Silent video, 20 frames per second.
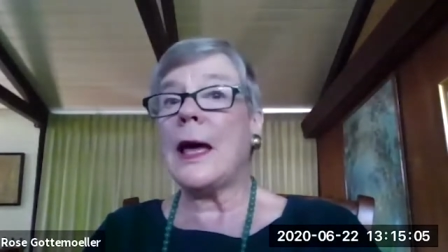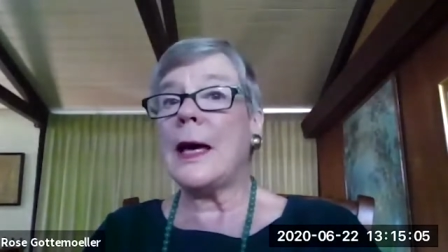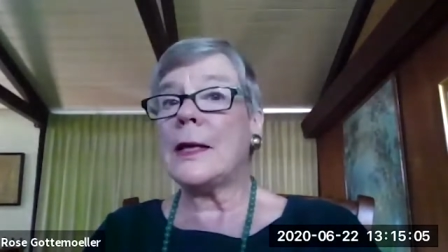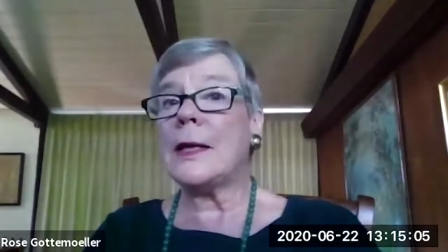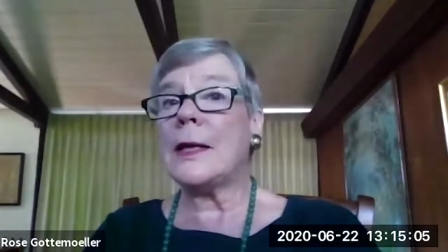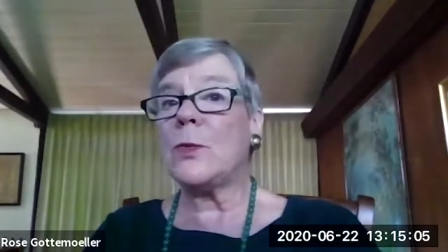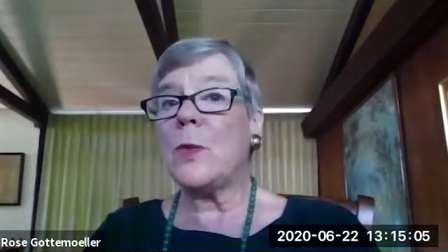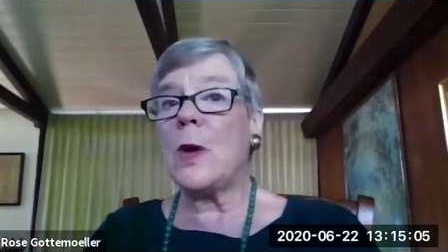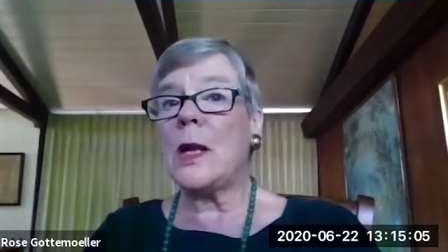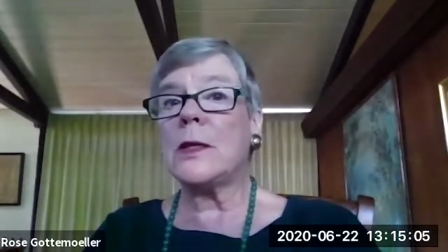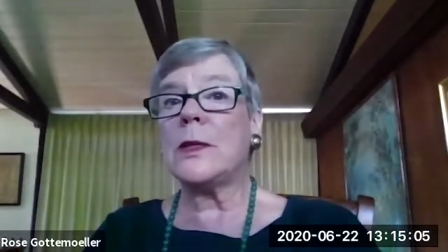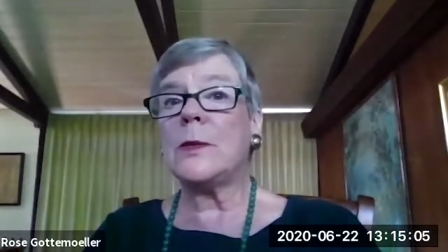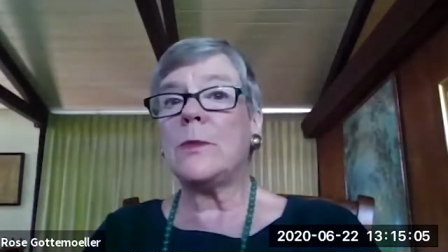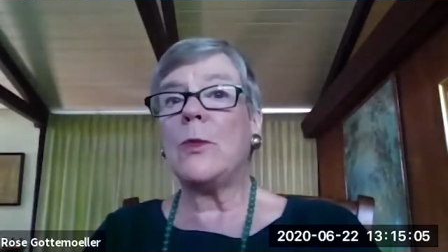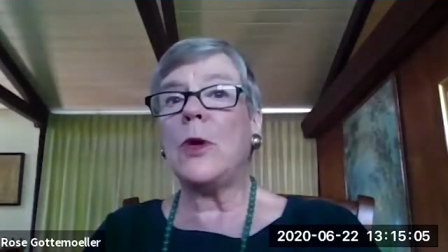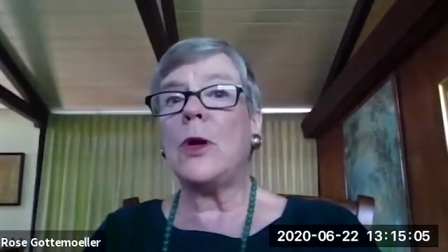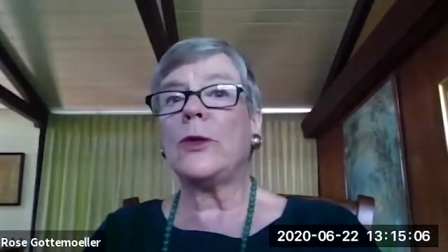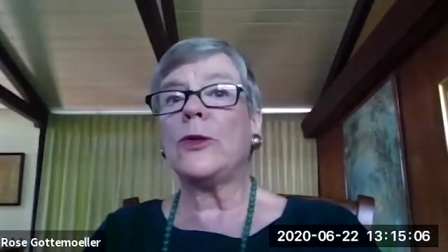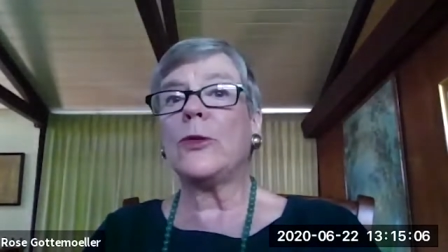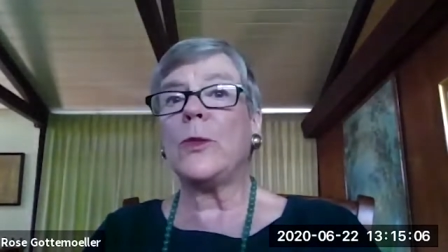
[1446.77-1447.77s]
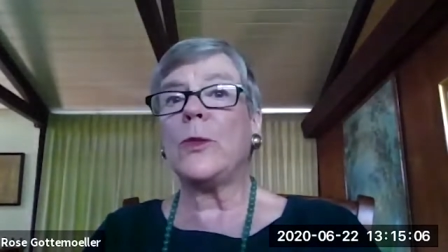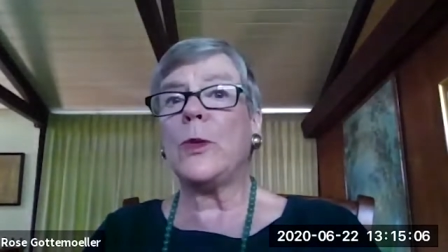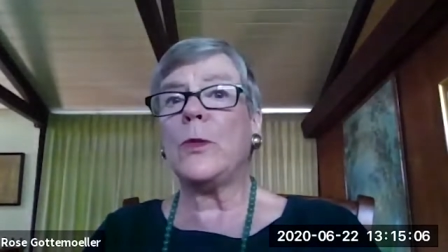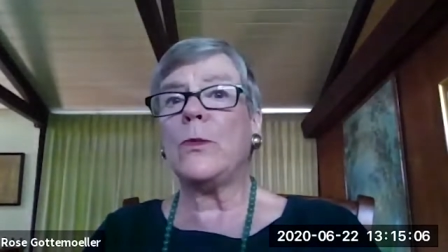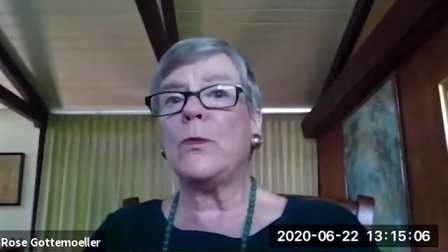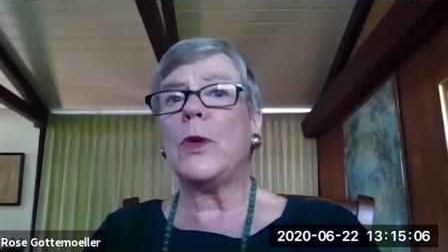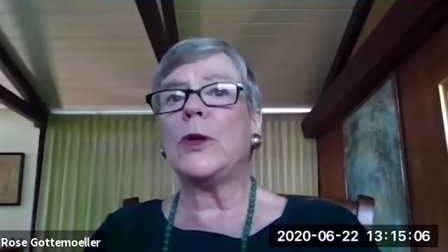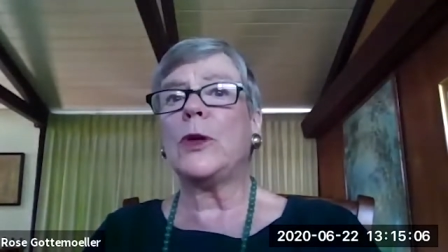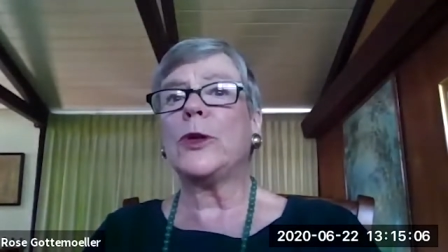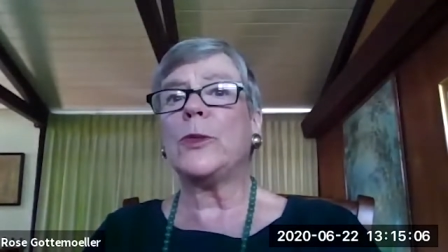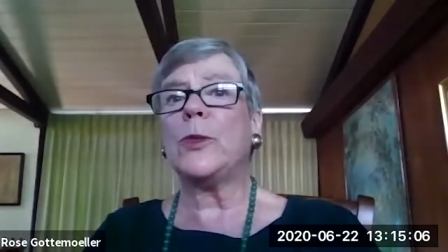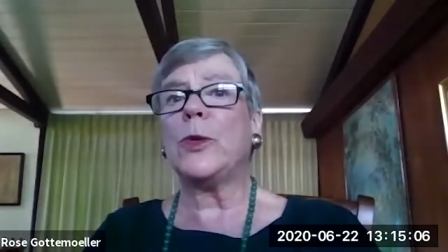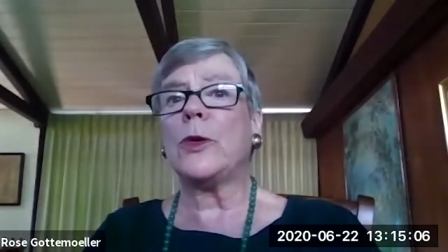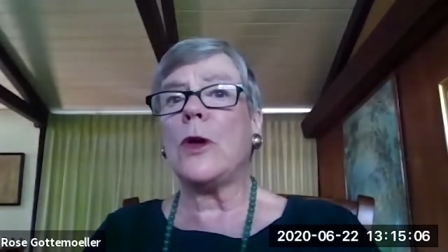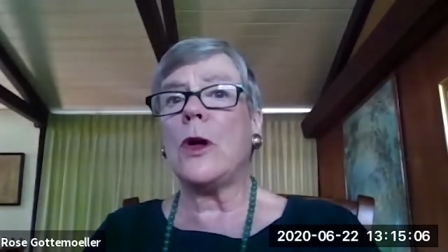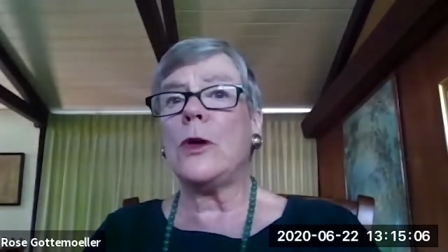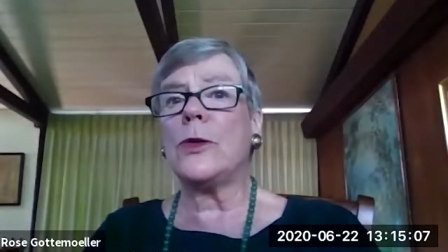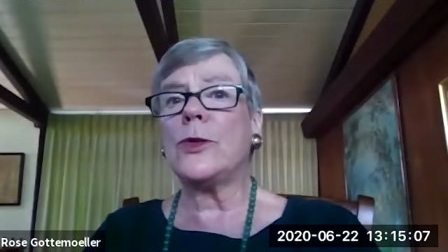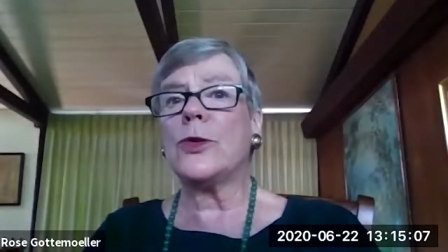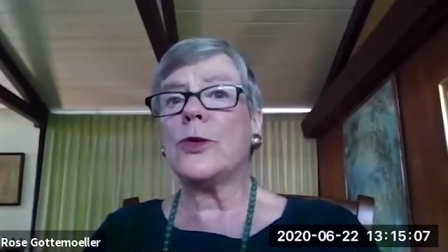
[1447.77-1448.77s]
as well as multiple, multiple
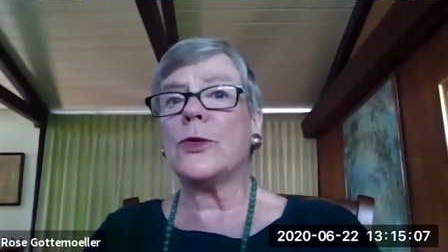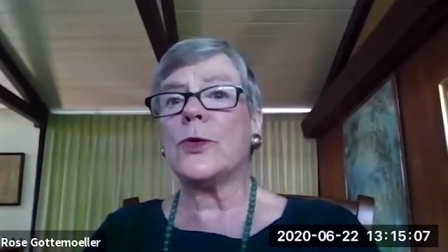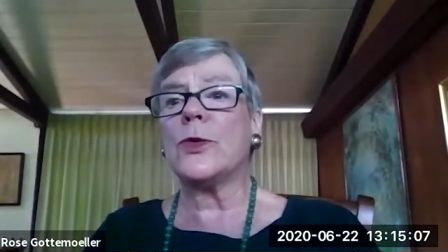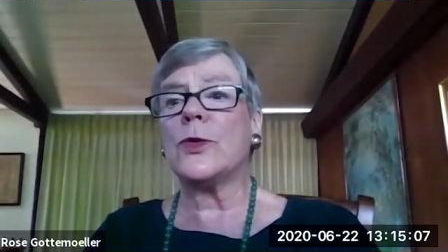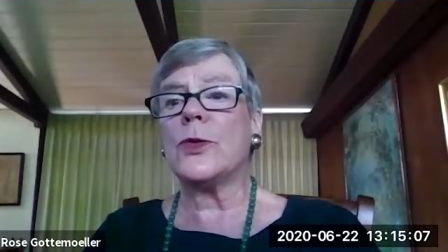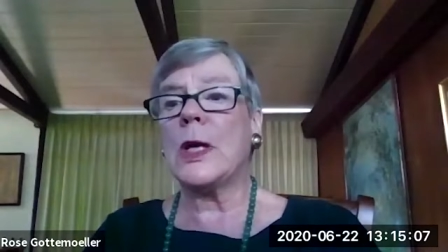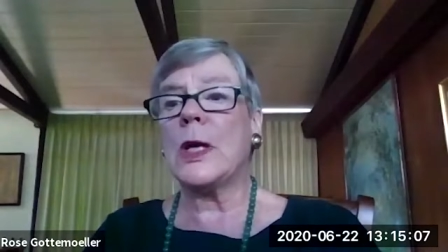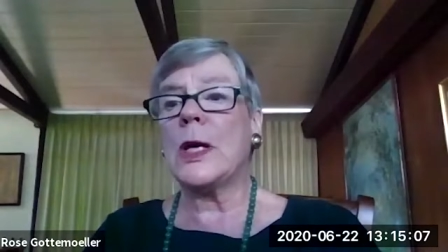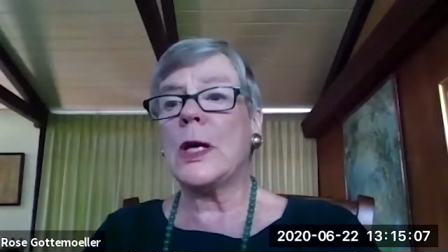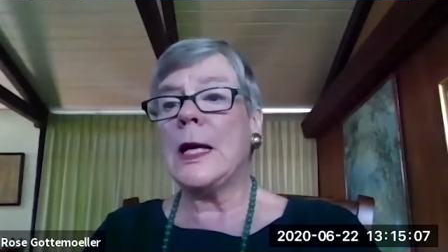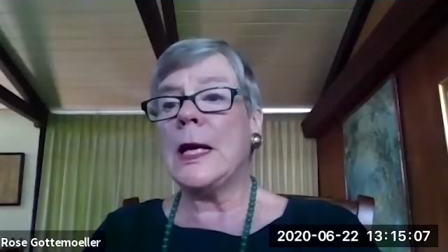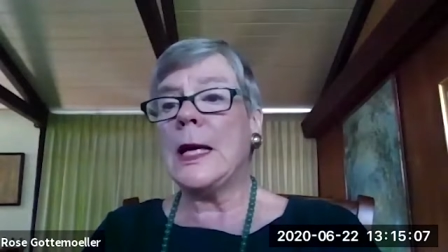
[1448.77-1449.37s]
cultures.